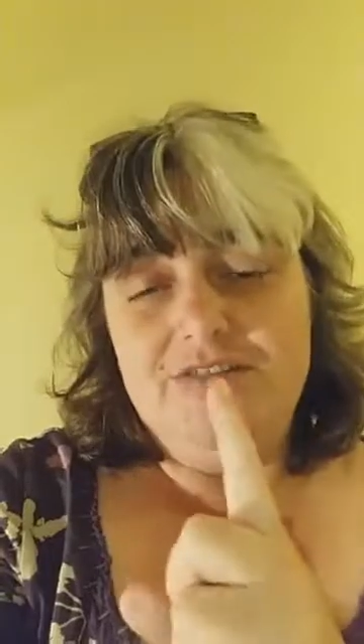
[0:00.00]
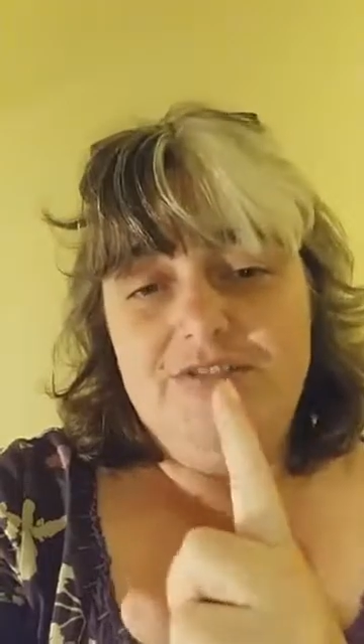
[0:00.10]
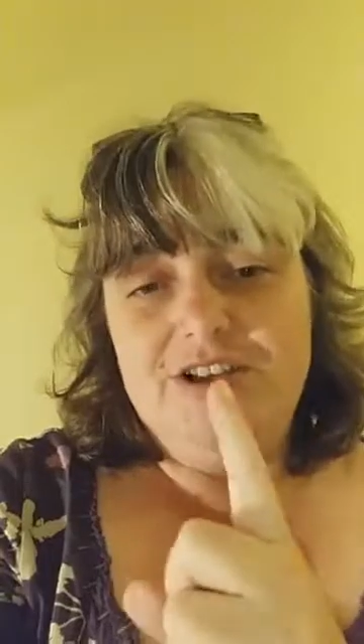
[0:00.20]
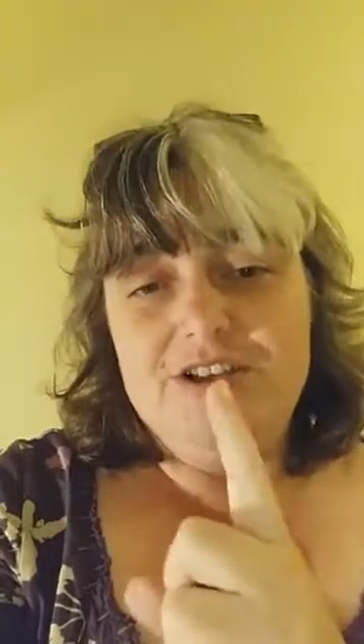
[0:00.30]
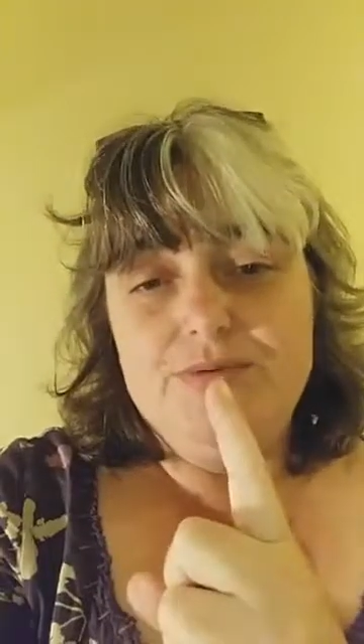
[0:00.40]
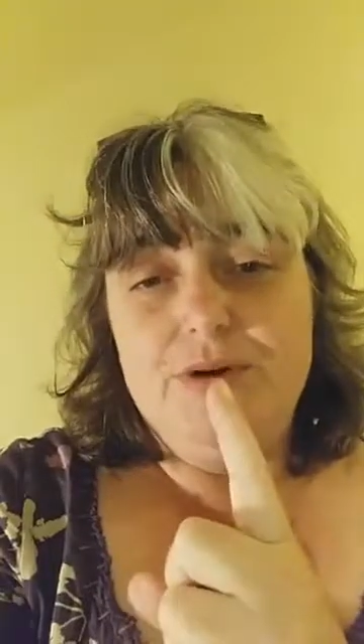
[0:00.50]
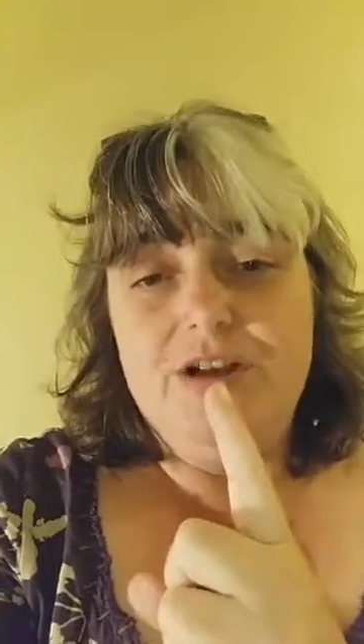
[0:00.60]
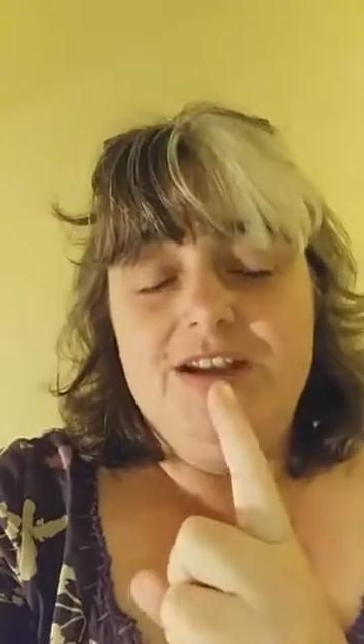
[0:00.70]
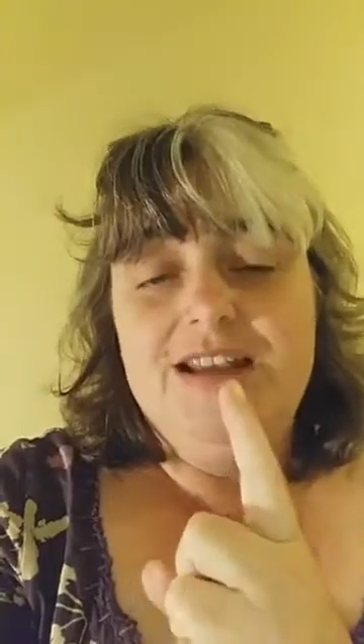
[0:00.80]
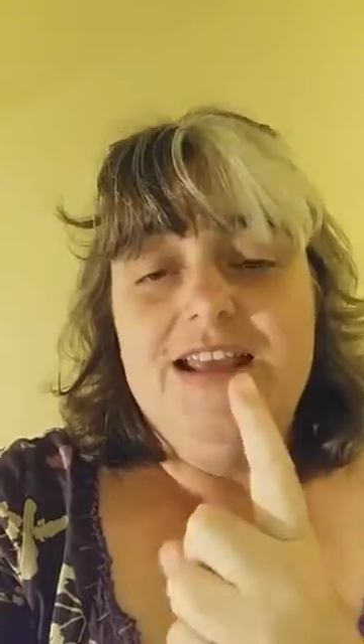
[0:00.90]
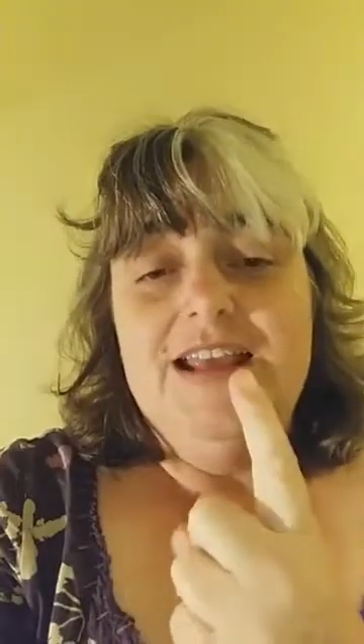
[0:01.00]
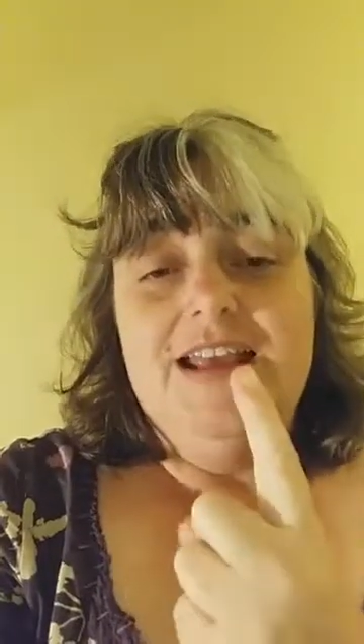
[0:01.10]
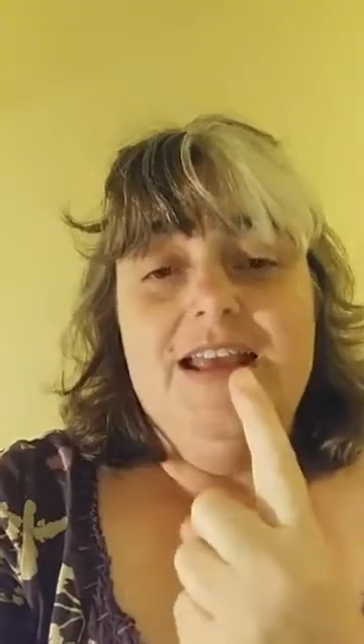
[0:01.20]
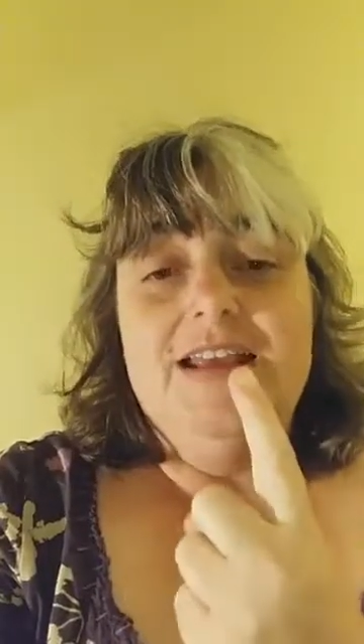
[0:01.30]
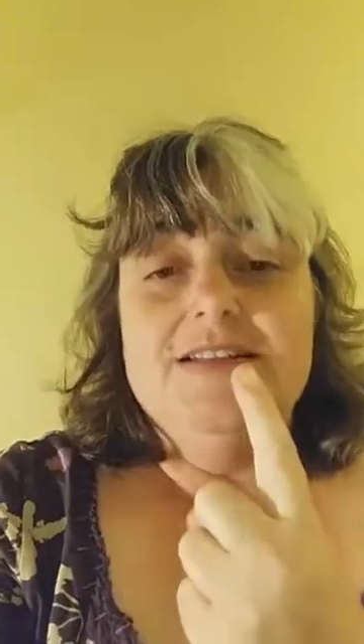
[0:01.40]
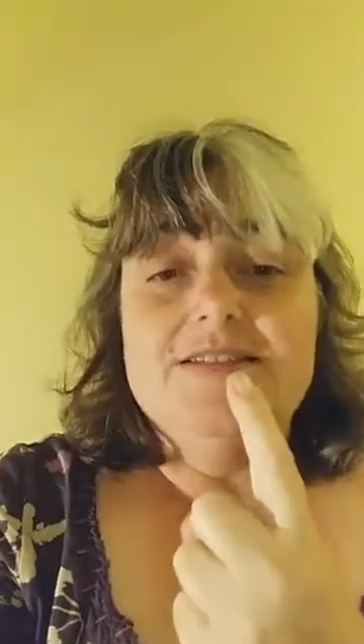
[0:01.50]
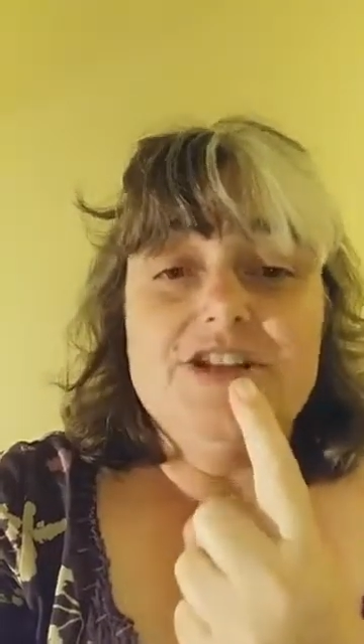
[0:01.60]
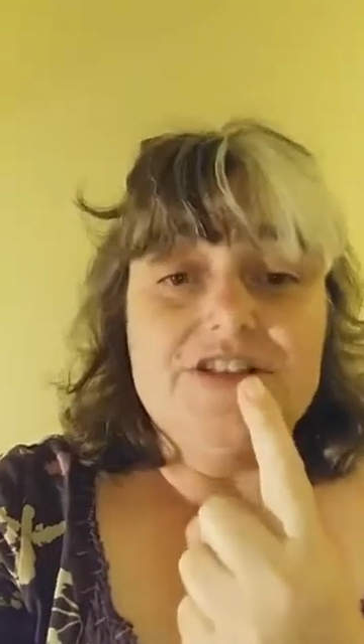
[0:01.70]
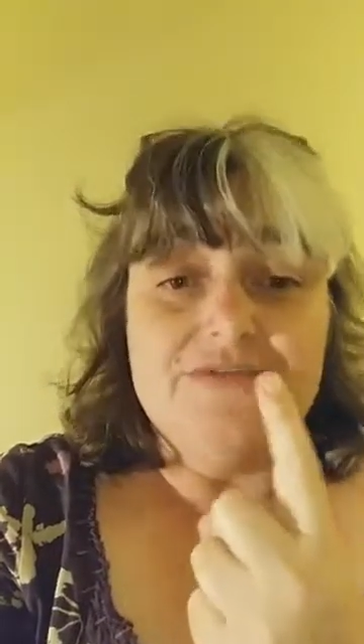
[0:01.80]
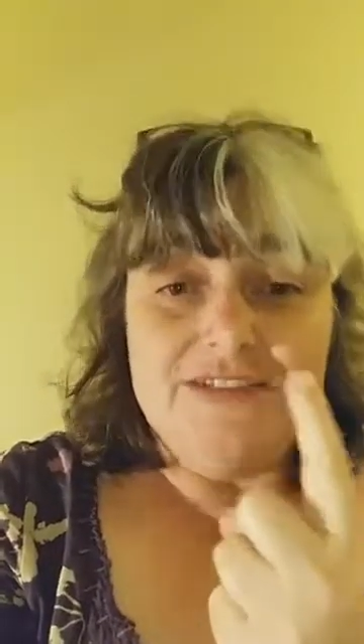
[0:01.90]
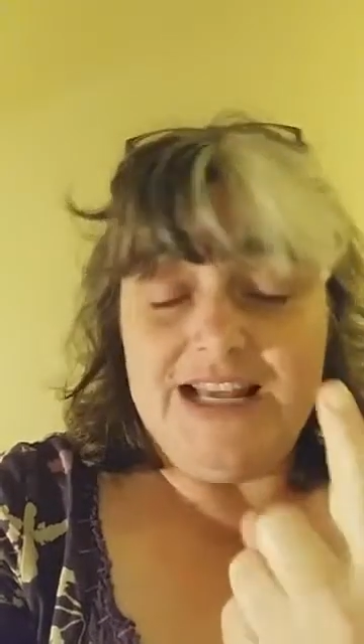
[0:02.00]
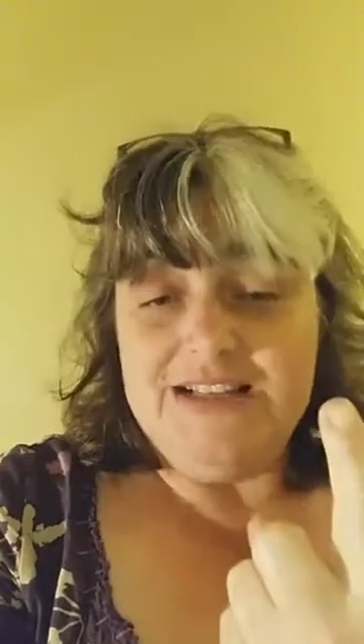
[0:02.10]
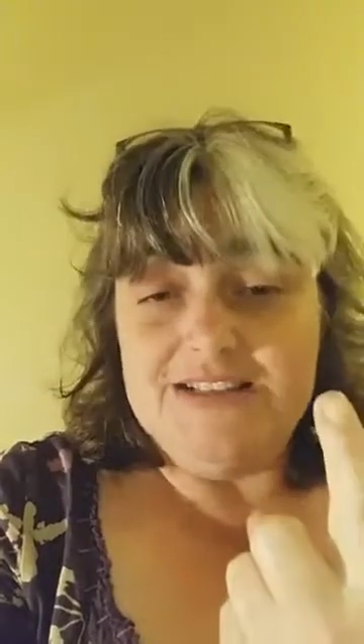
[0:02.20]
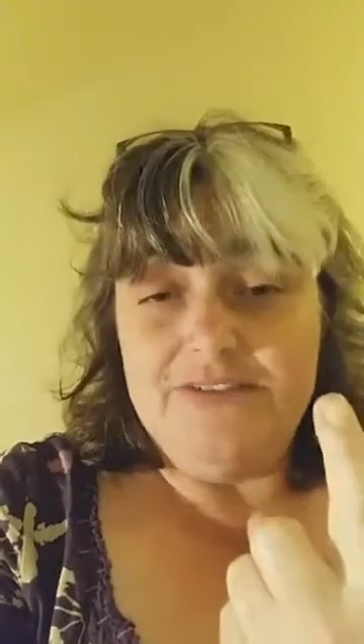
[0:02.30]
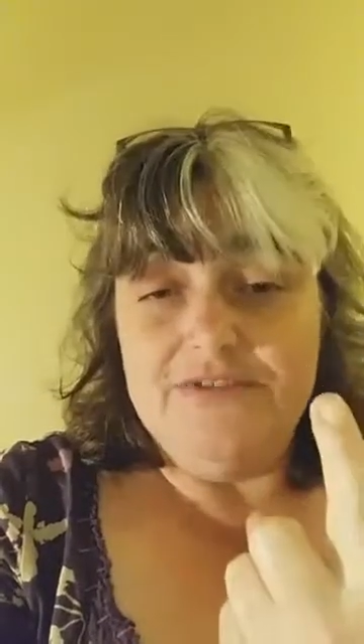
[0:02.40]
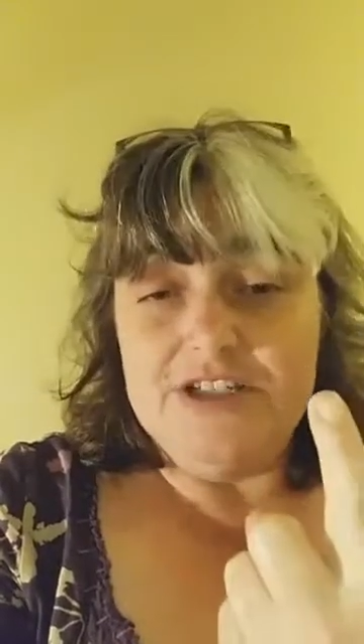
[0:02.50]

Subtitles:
The first one is just a relaxing